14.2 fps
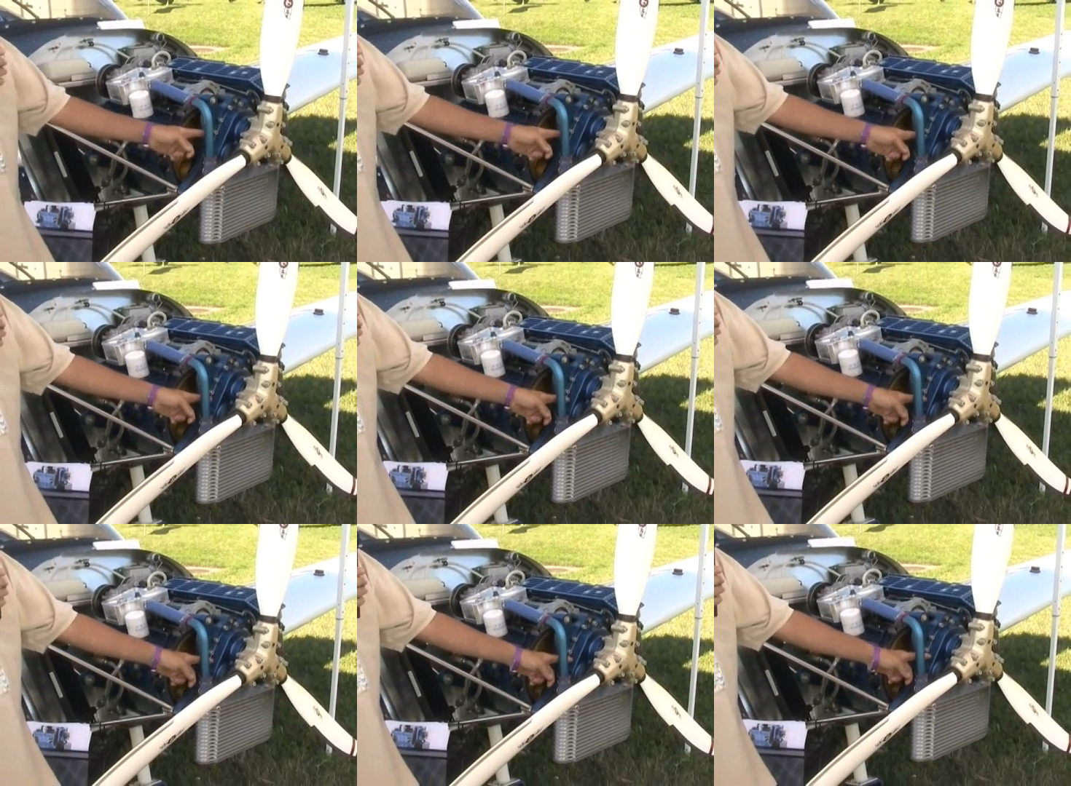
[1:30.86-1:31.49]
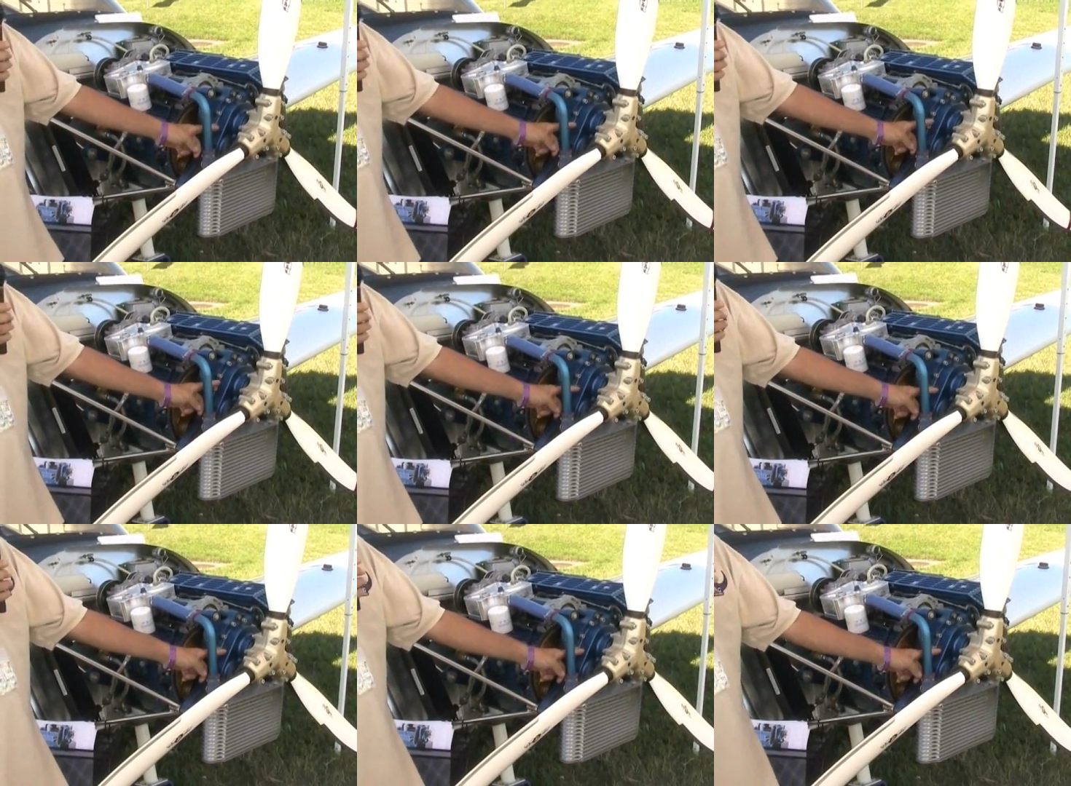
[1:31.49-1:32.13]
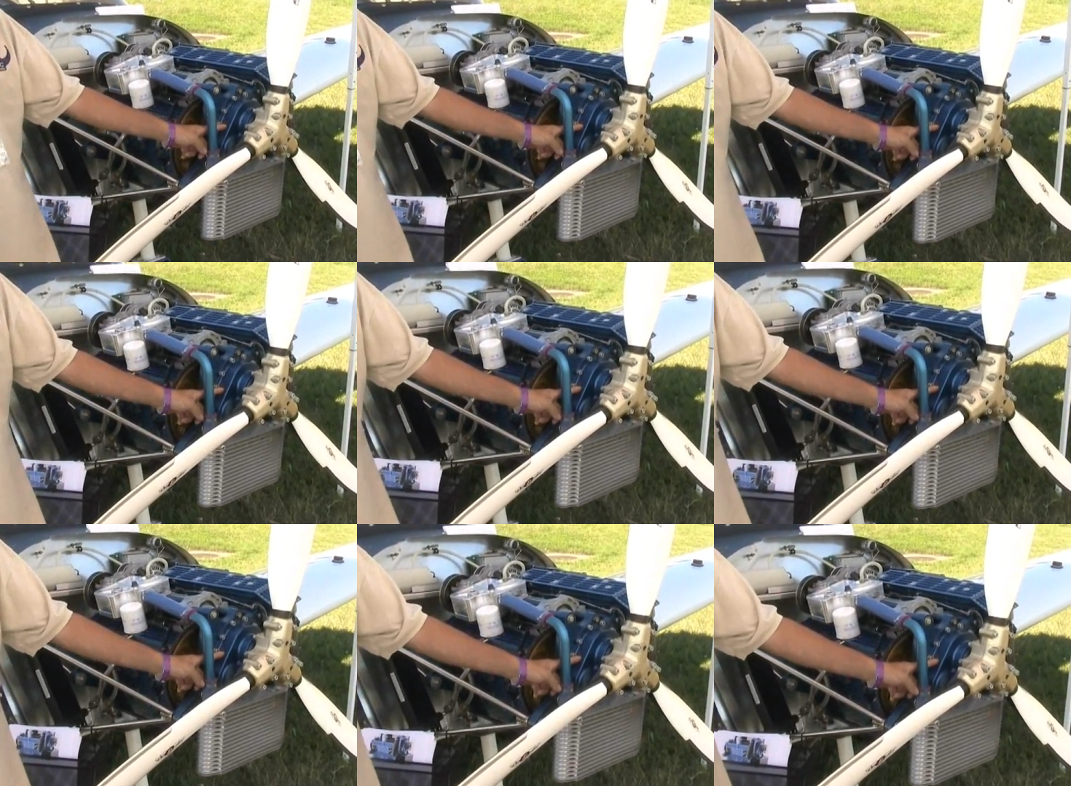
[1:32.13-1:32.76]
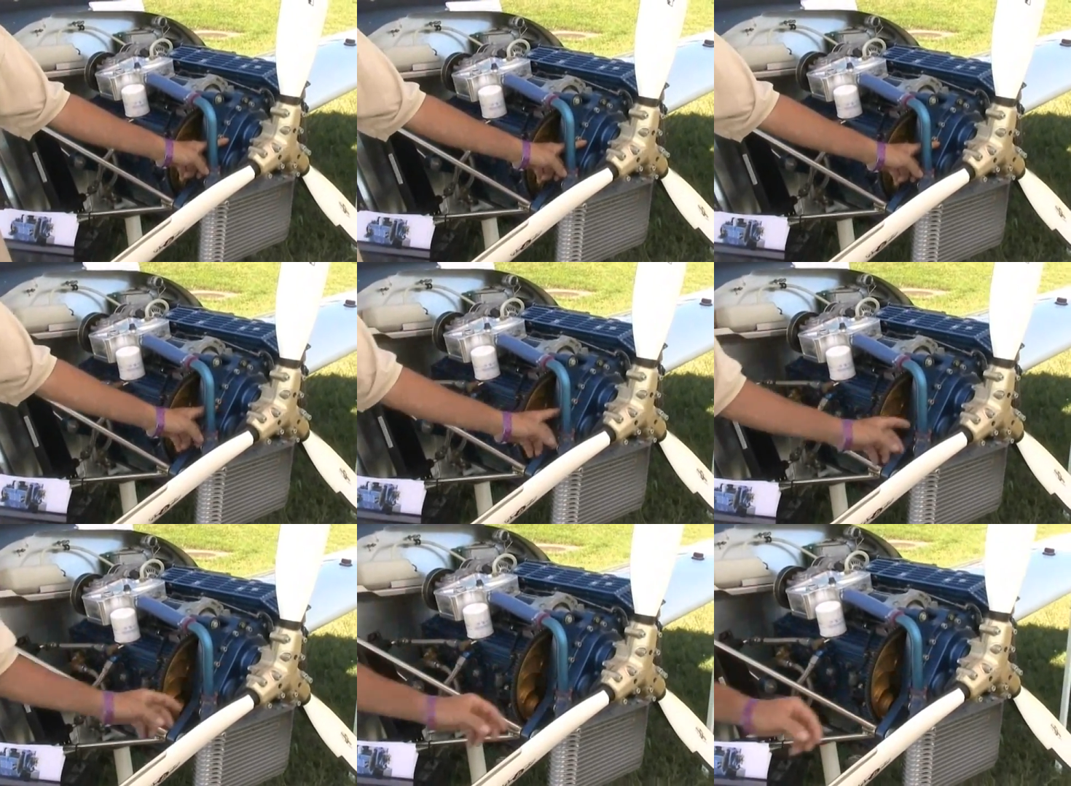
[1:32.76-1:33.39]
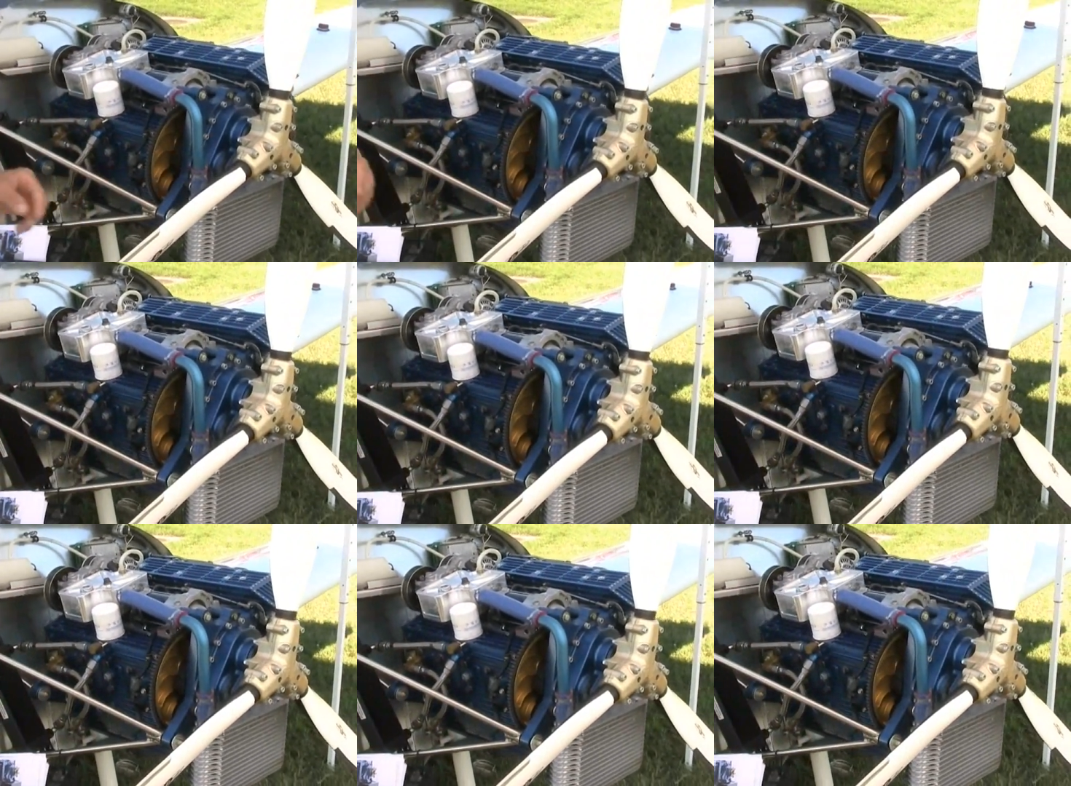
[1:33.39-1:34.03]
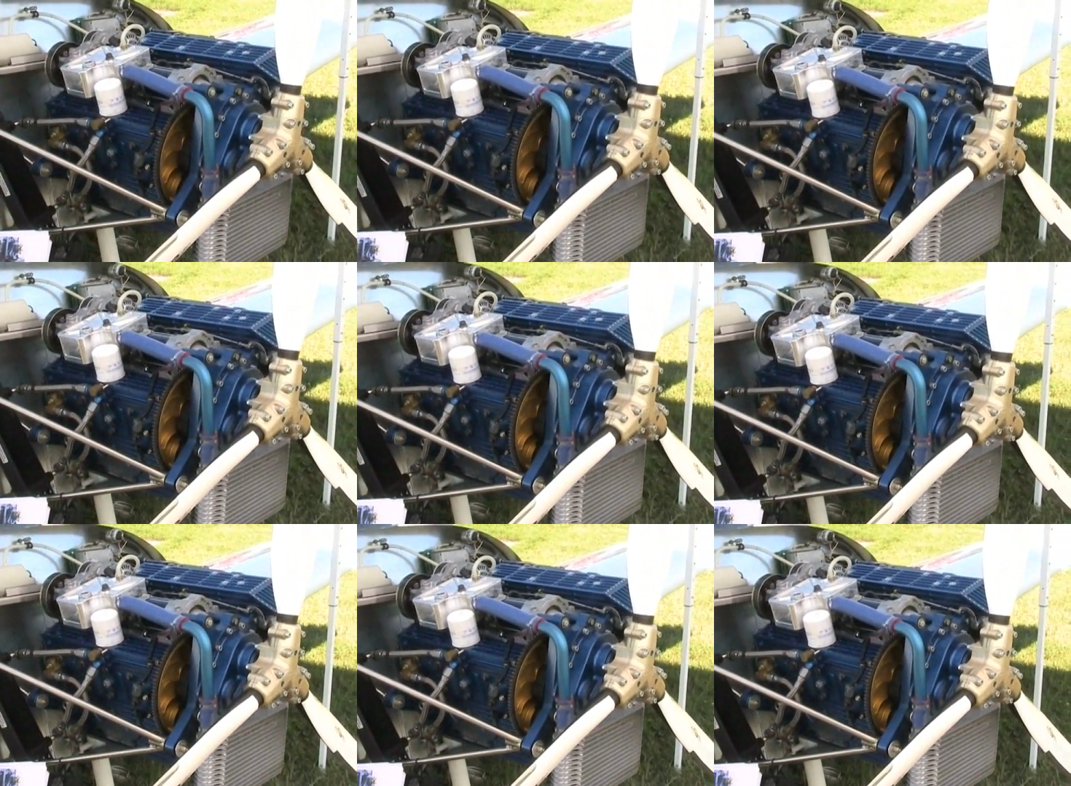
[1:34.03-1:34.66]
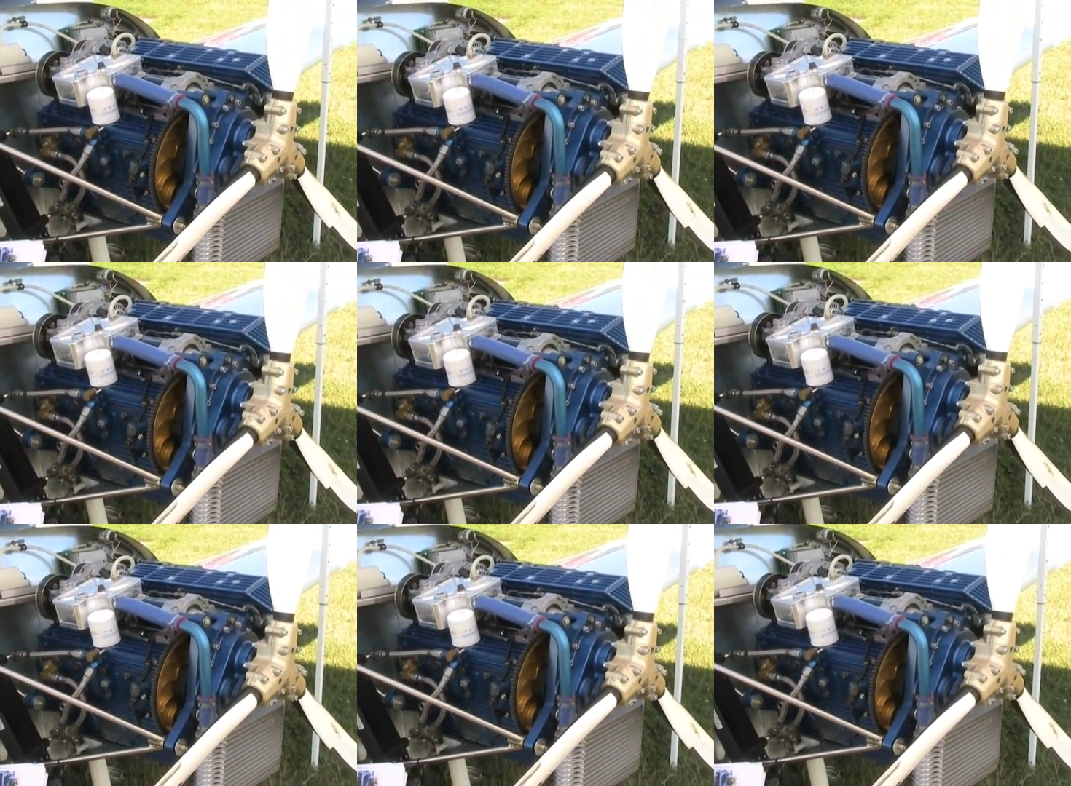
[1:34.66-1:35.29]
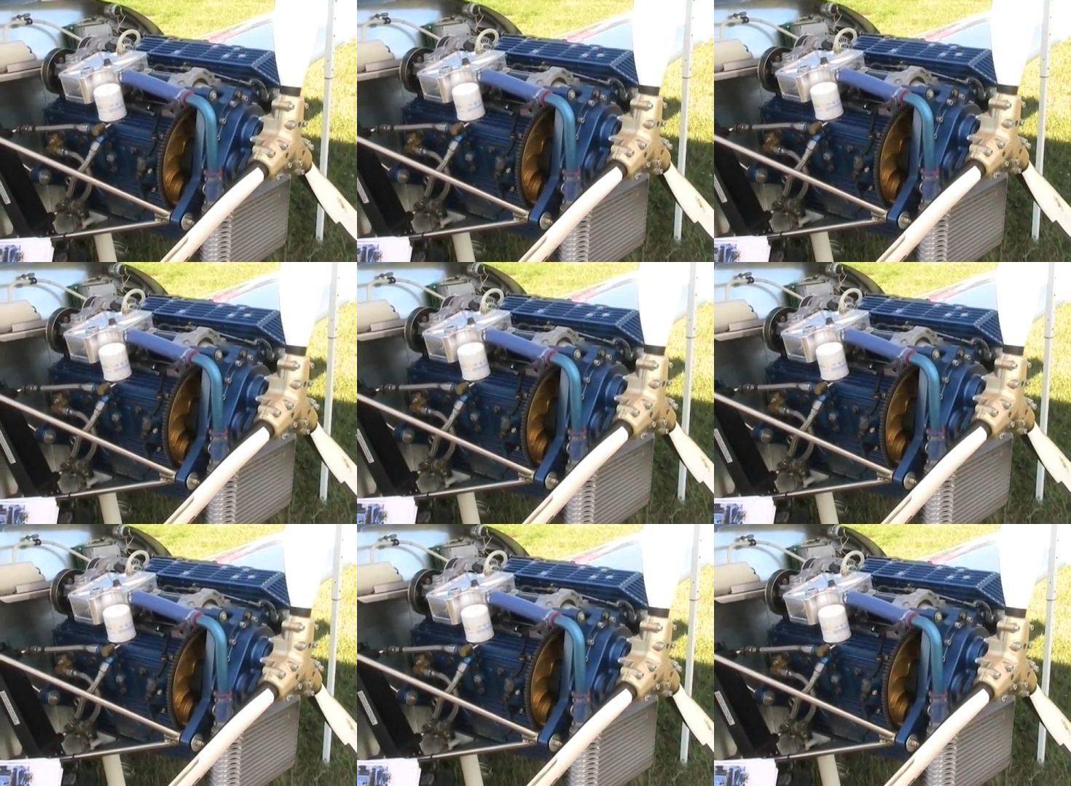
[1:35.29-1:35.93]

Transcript: [unreadable: no face in view]